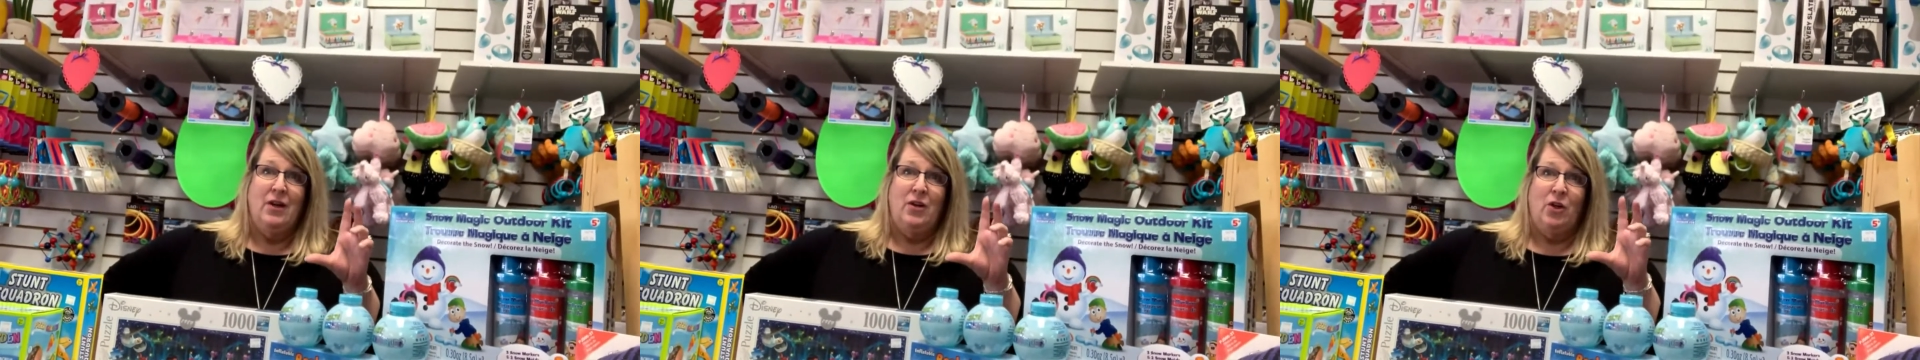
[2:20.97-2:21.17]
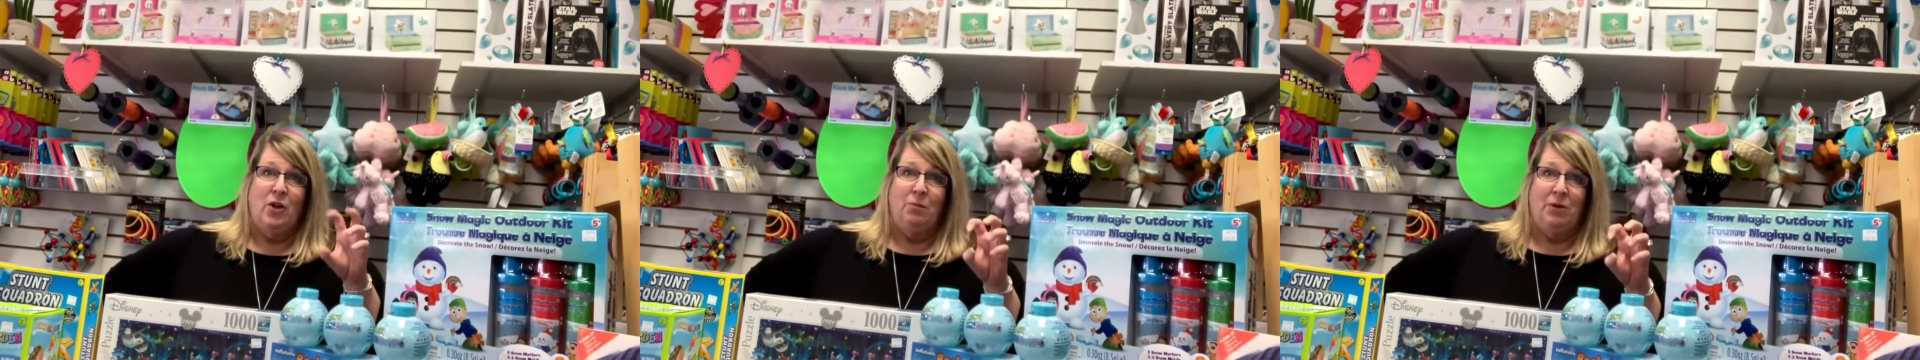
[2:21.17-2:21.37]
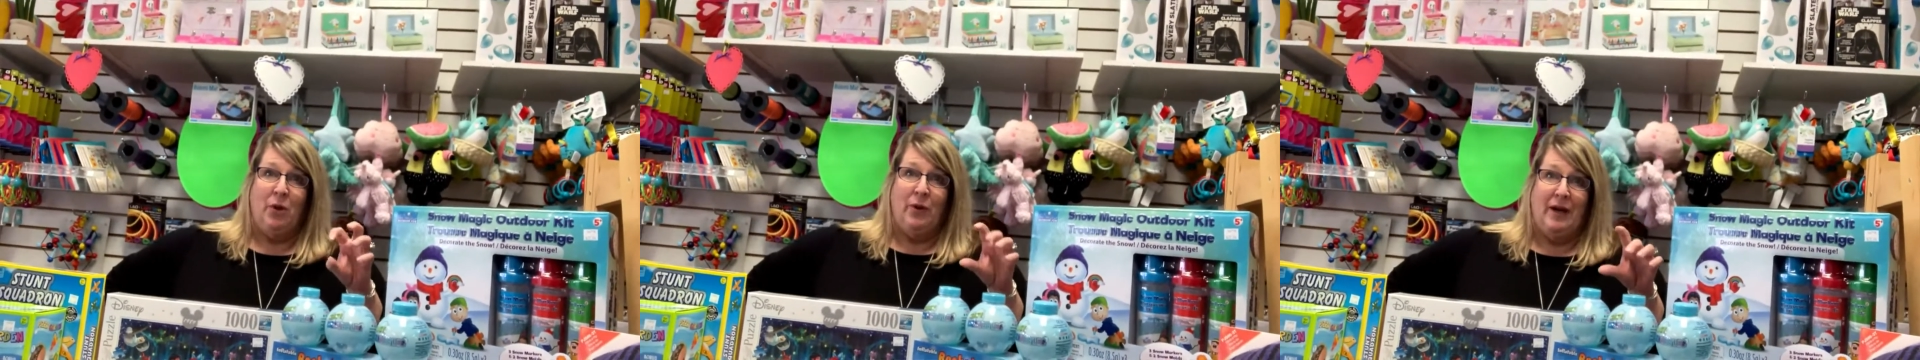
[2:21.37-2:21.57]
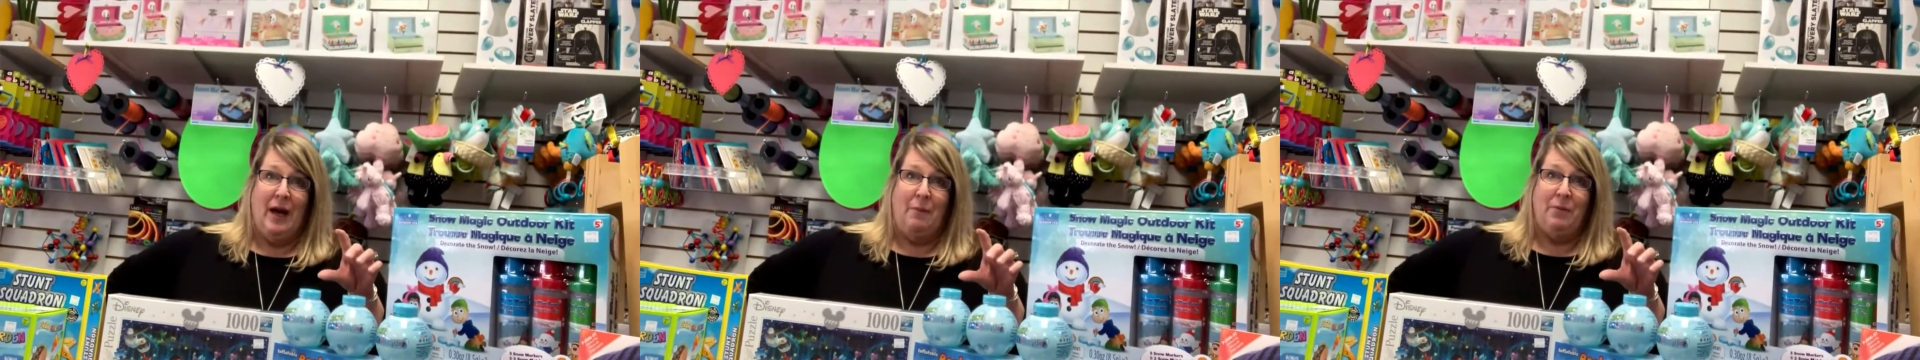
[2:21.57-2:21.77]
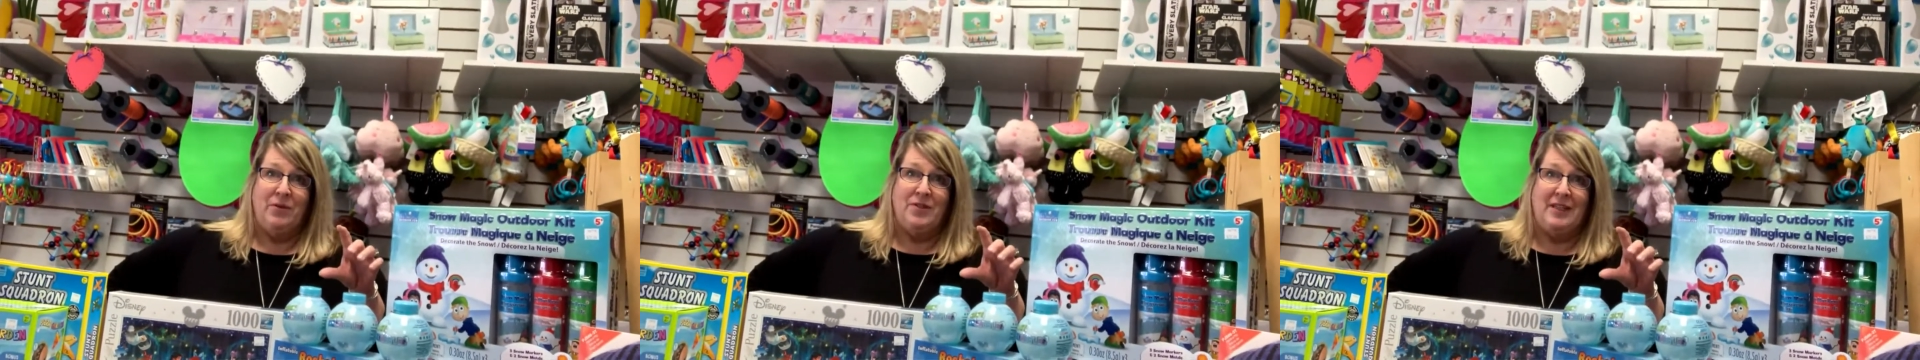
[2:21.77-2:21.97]
You can blow a
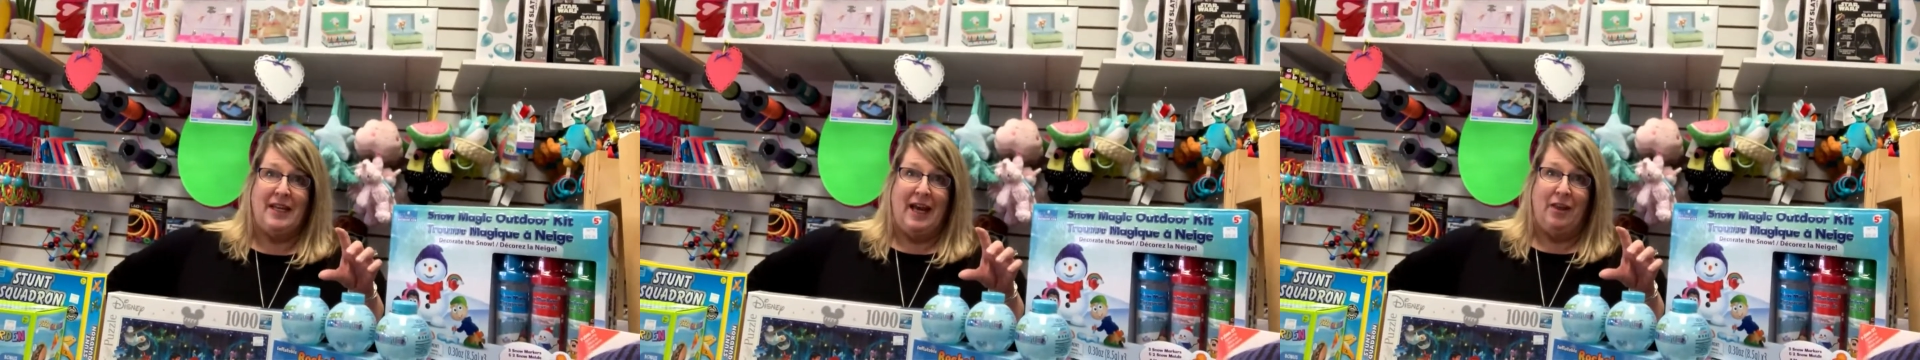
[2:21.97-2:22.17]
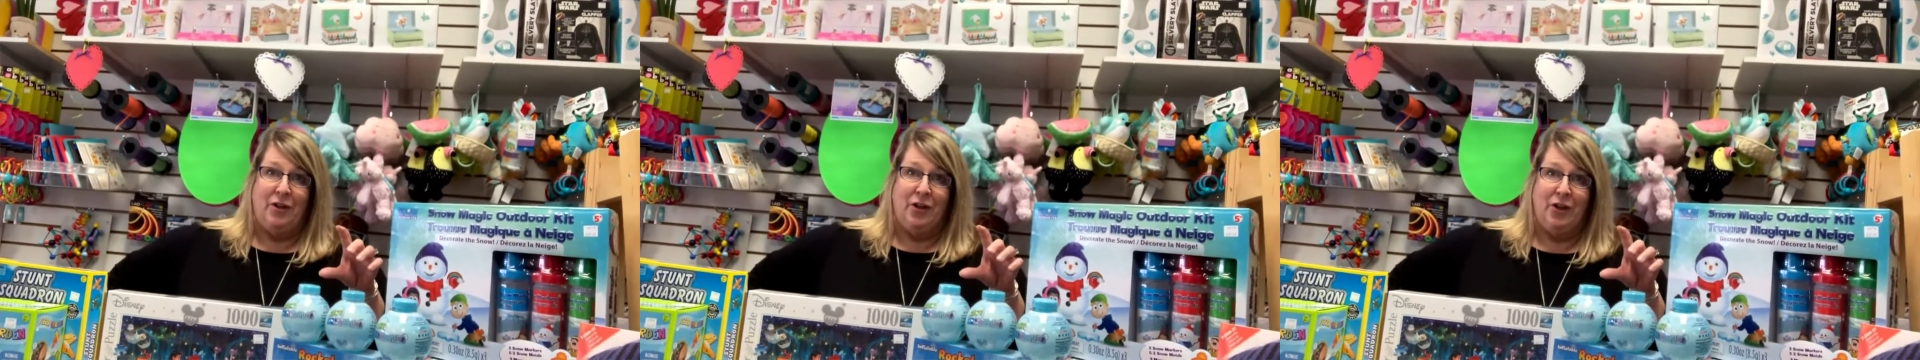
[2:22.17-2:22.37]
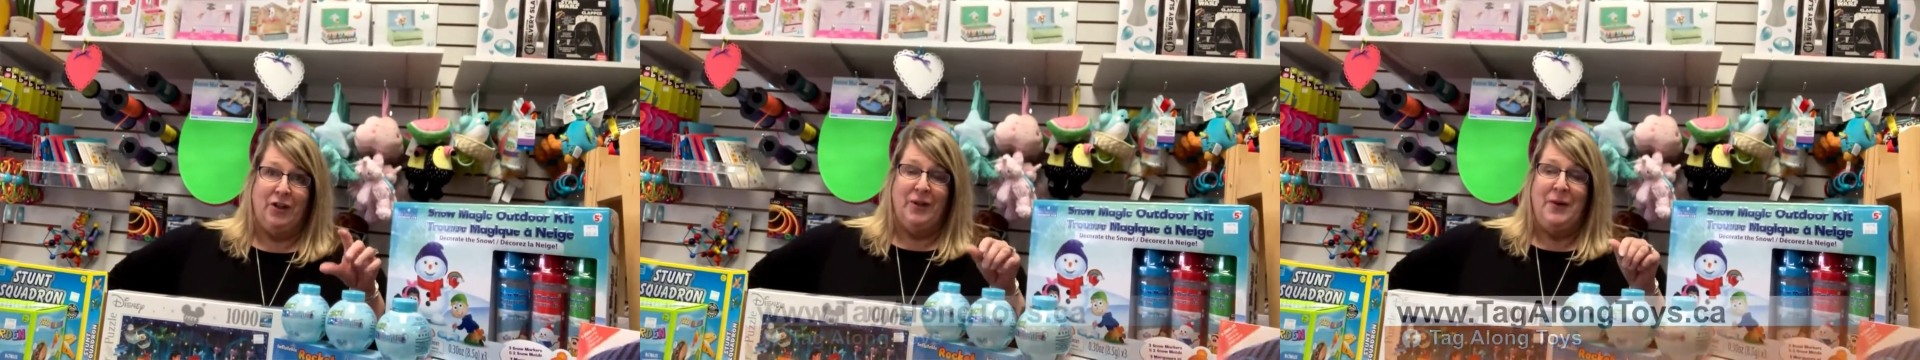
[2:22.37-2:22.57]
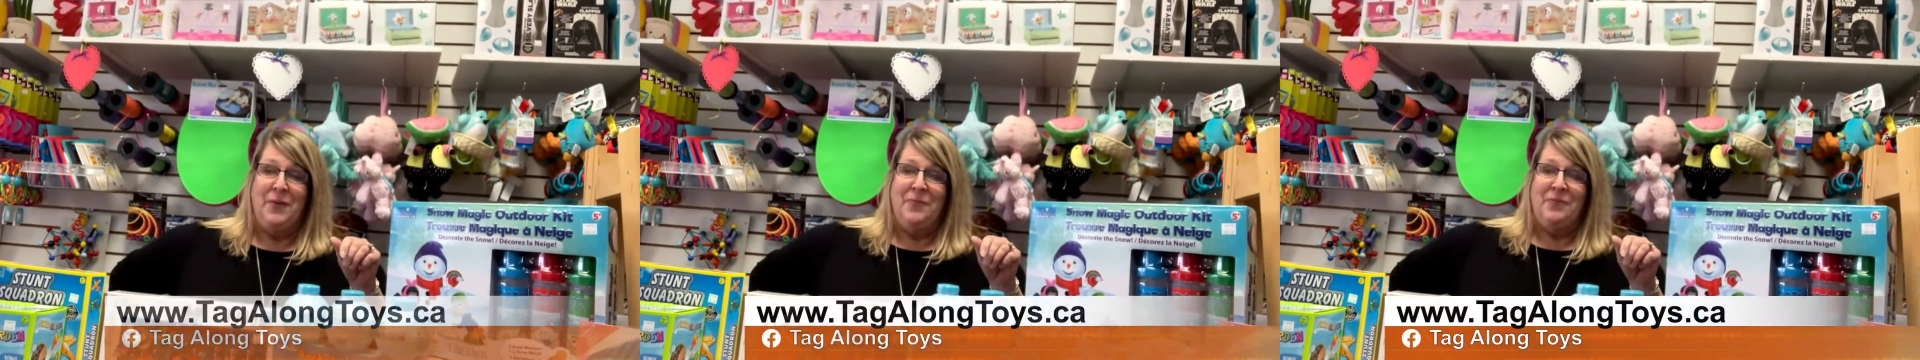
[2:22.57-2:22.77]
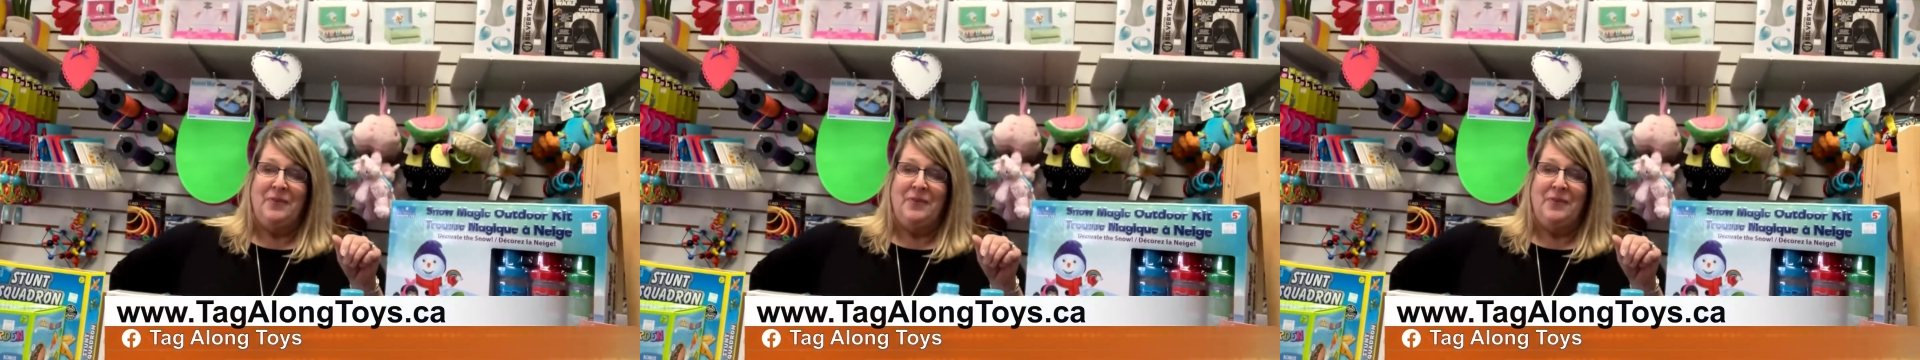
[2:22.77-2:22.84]
couple wow. together